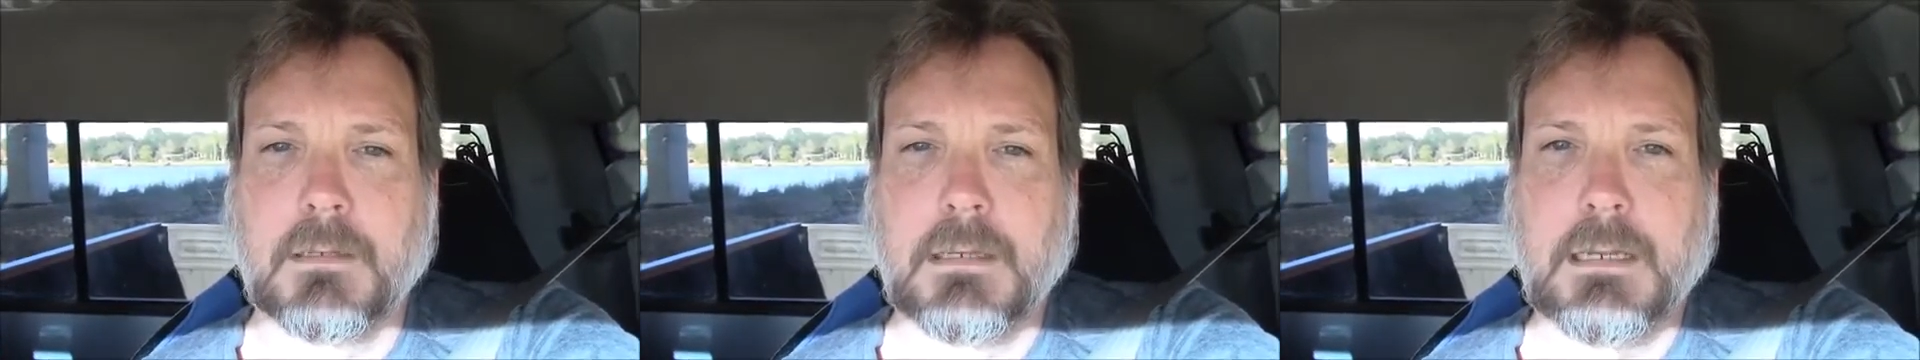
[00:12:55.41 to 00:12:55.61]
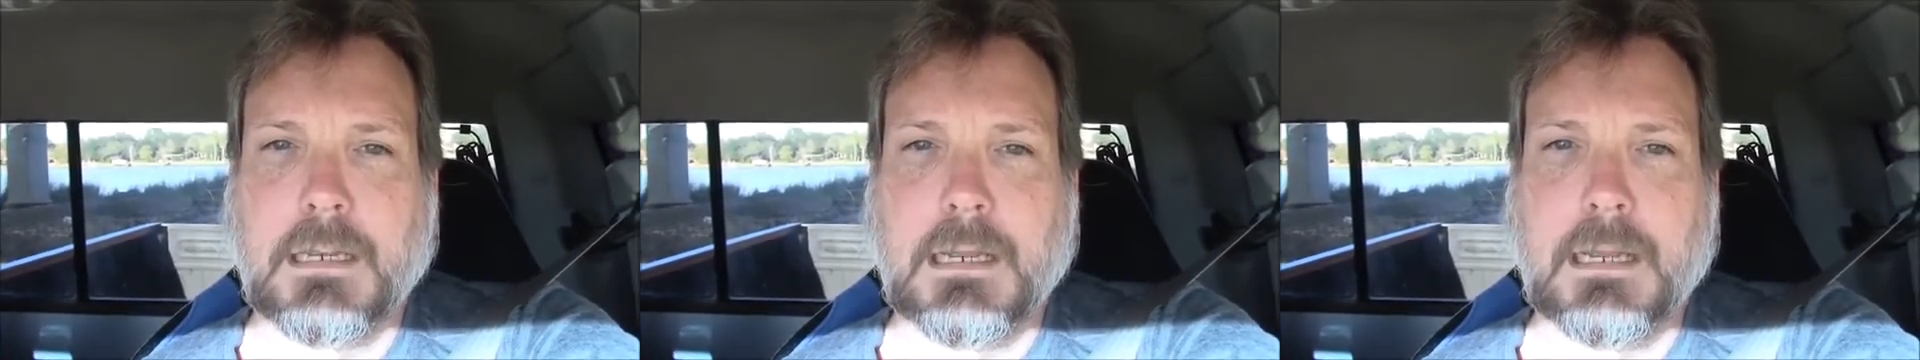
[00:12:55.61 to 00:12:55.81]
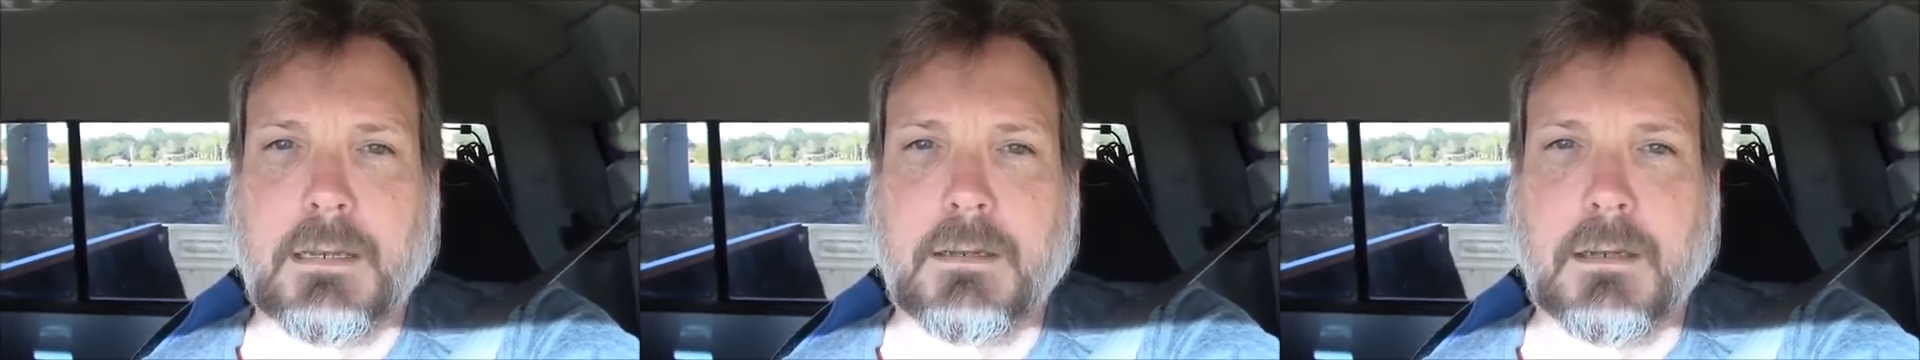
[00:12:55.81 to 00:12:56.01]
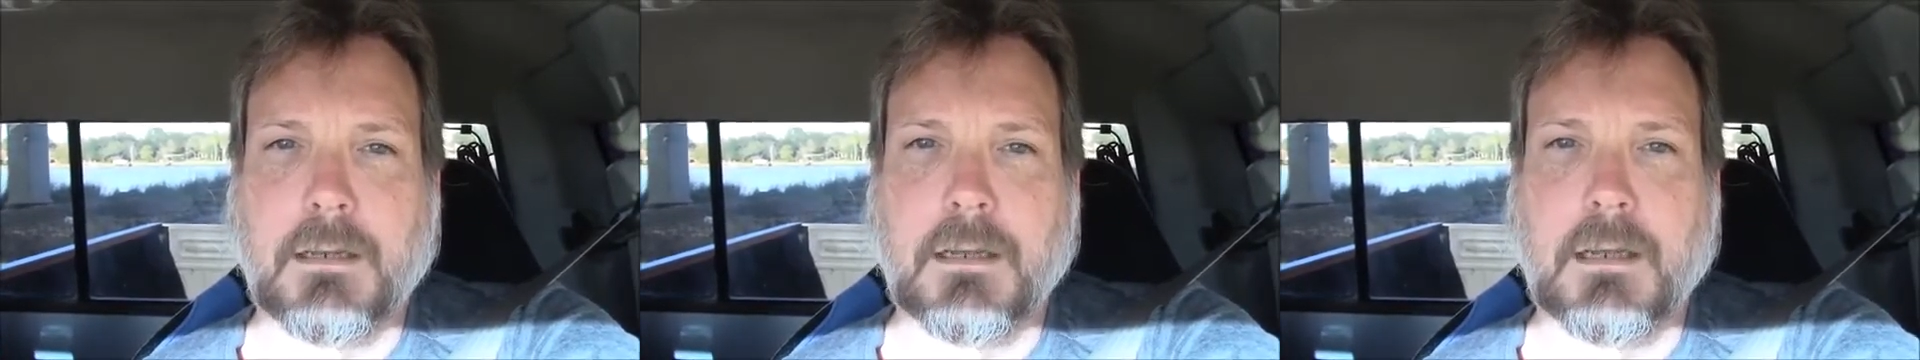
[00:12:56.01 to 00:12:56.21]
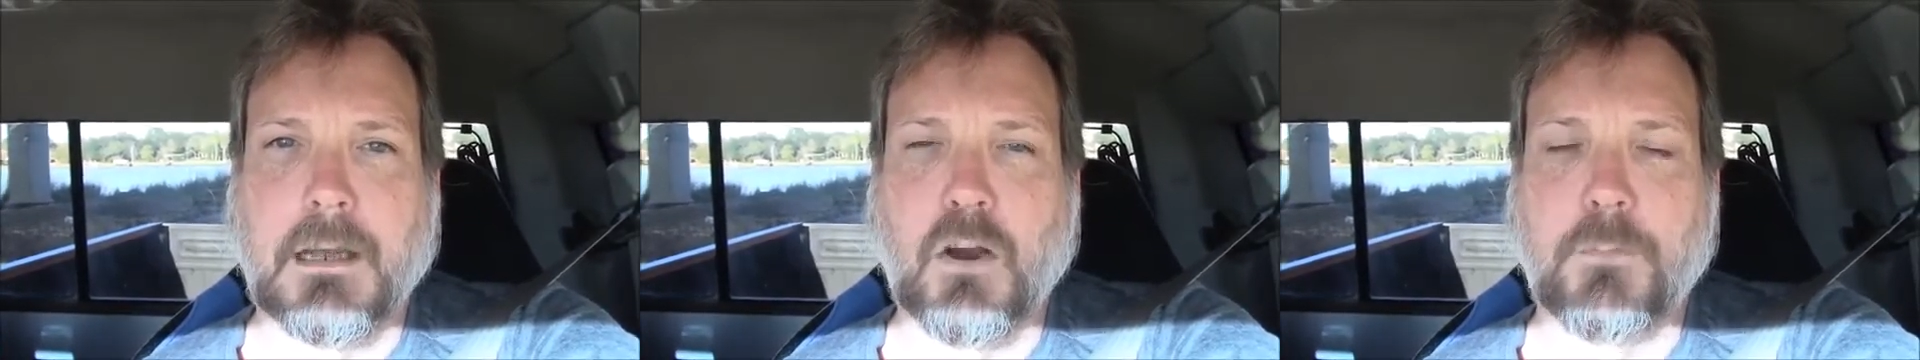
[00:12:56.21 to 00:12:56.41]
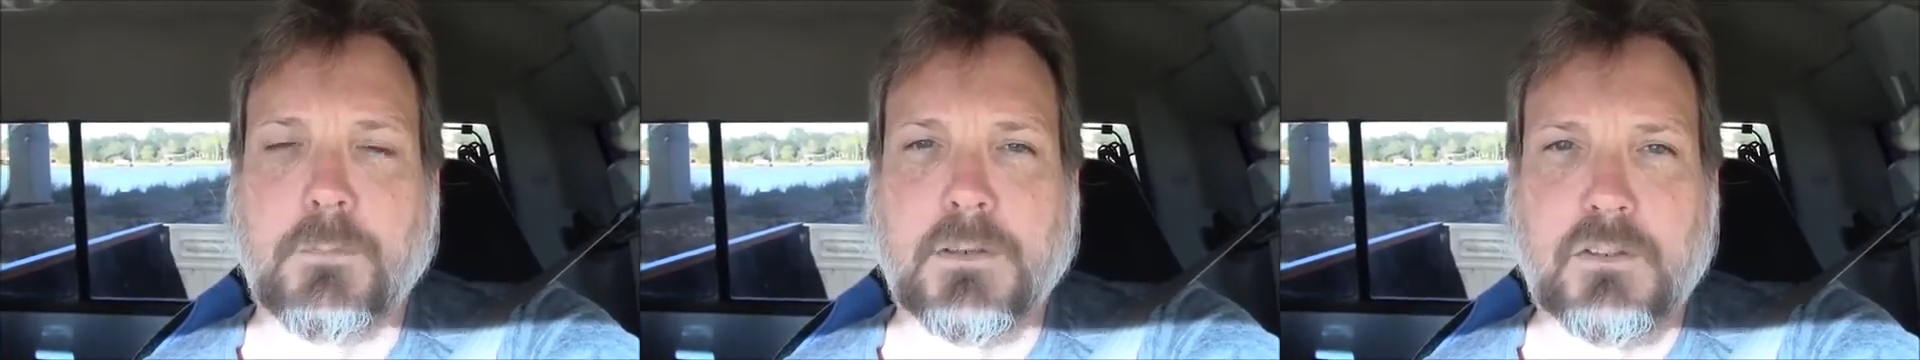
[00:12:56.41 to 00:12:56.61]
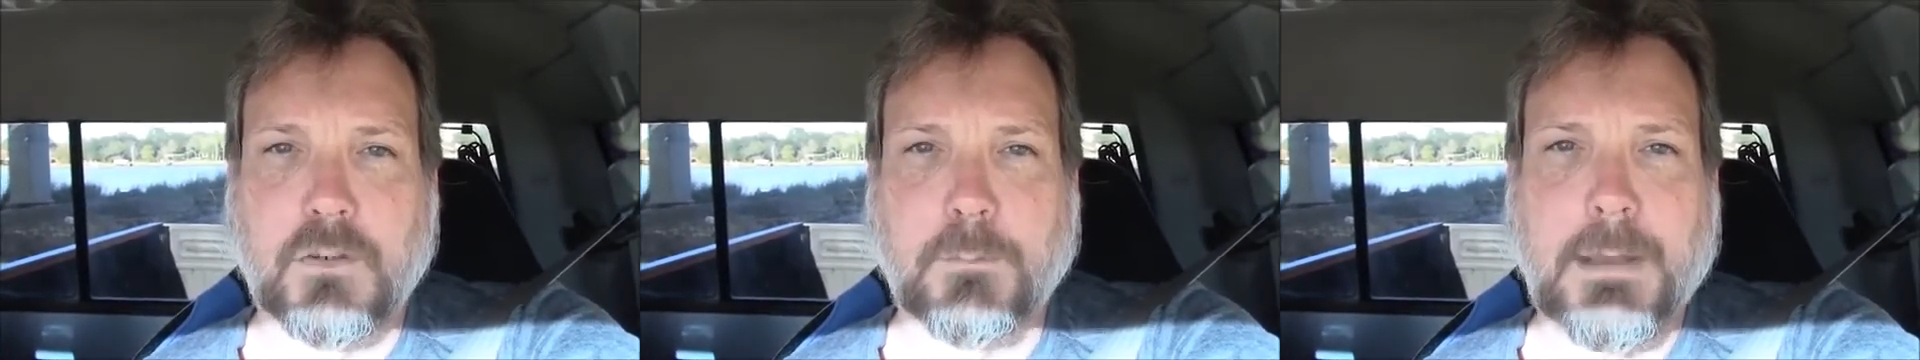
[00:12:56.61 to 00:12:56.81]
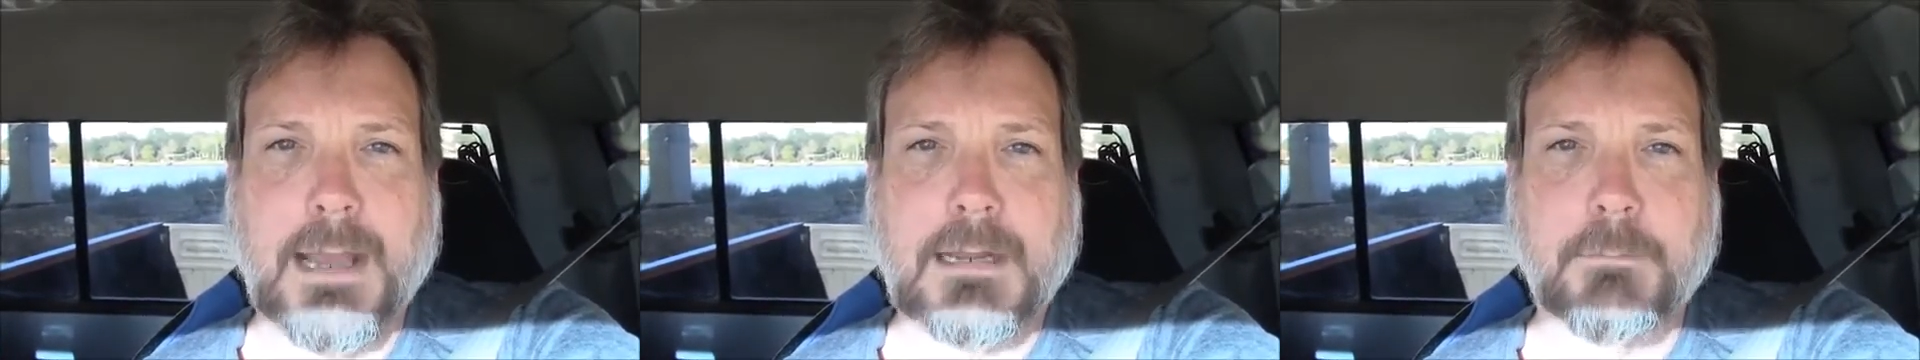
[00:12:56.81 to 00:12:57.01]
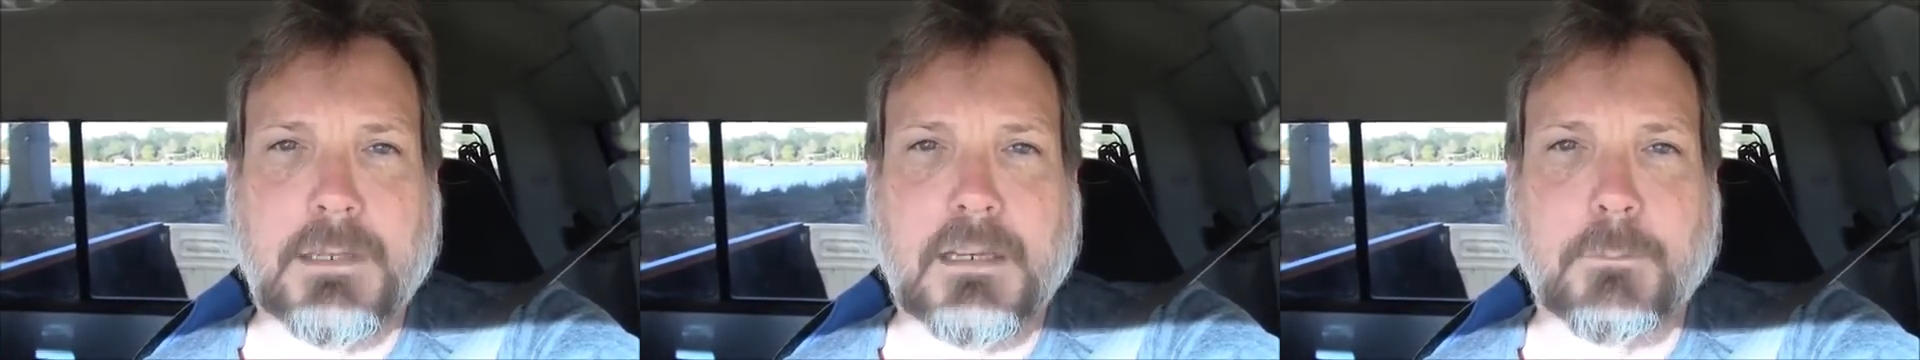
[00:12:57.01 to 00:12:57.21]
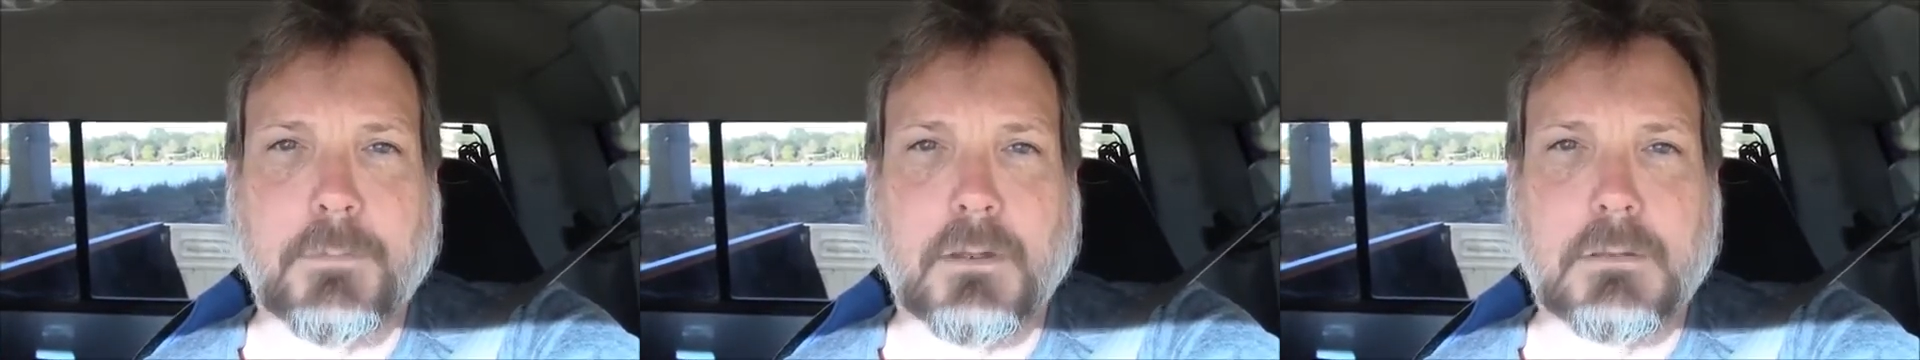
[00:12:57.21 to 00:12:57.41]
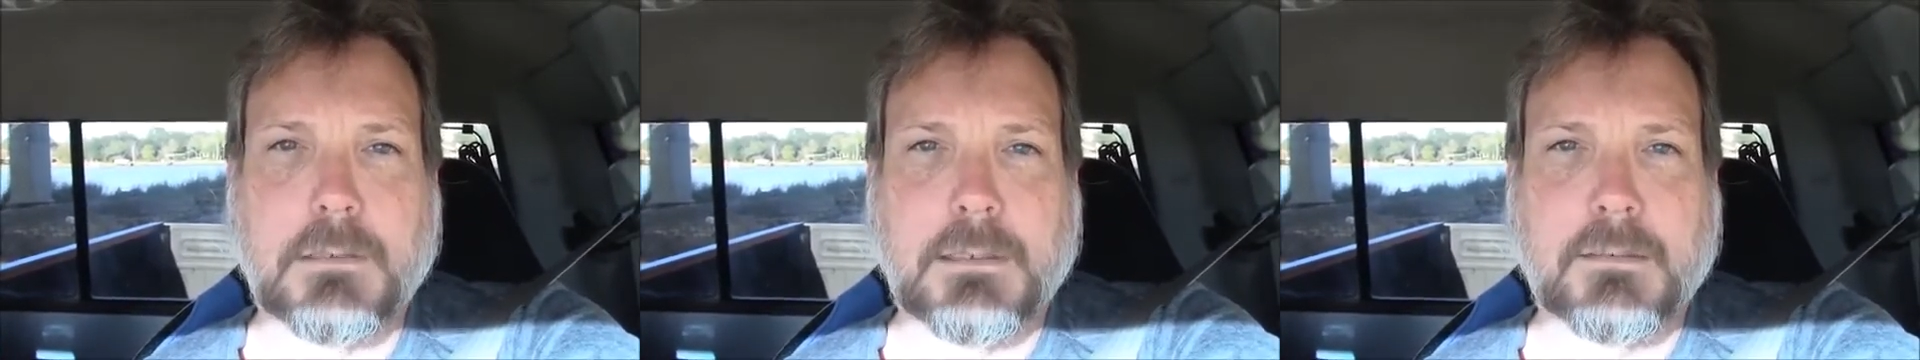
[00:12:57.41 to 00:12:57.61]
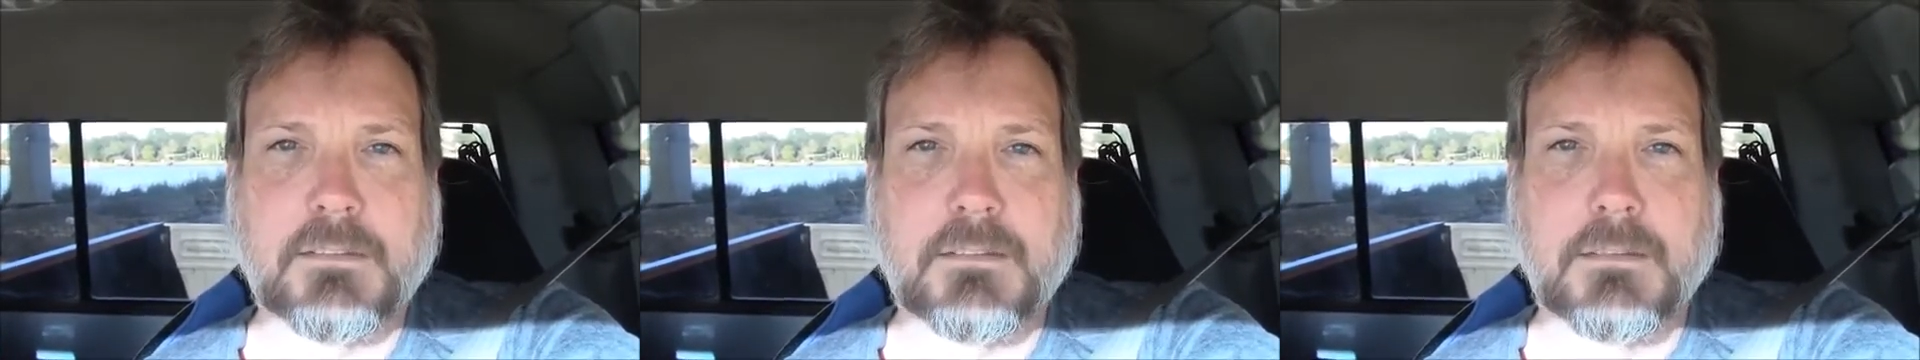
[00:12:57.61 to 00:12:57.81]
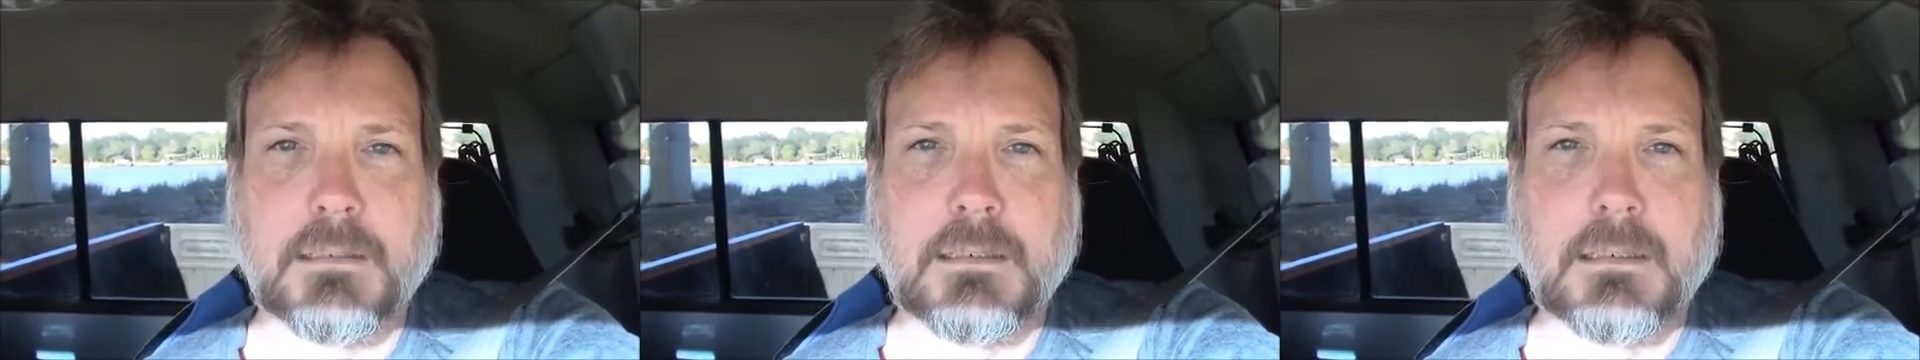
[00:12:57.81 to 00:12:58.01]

And I hope that you'll back me up on this.